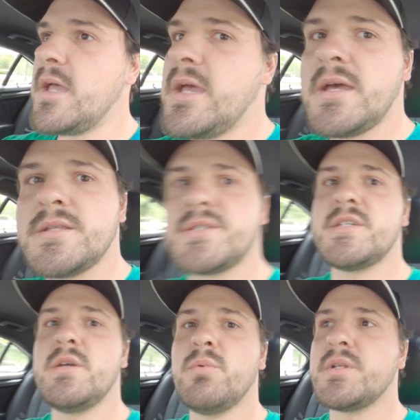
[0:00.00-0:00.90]
and
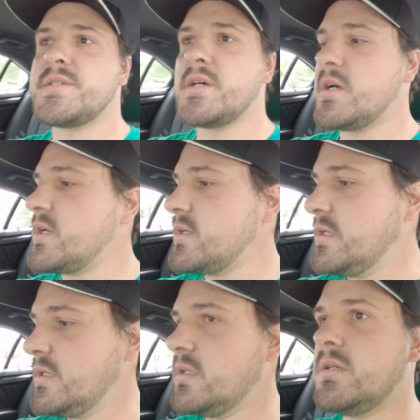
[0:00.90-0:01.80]
see what
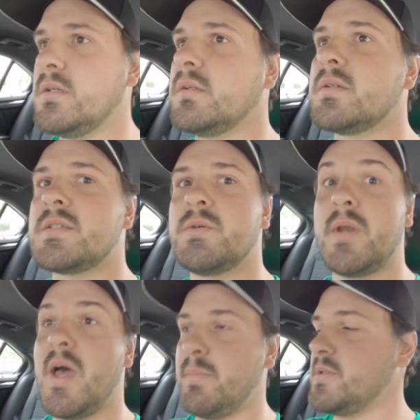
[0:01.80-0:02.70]

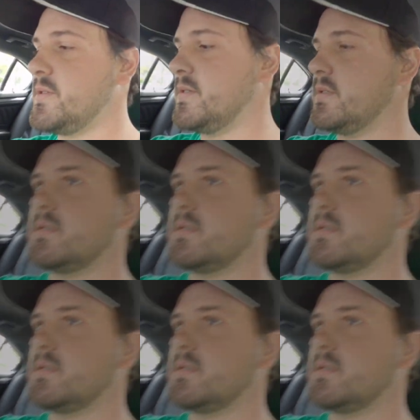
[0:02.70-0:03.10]
happens.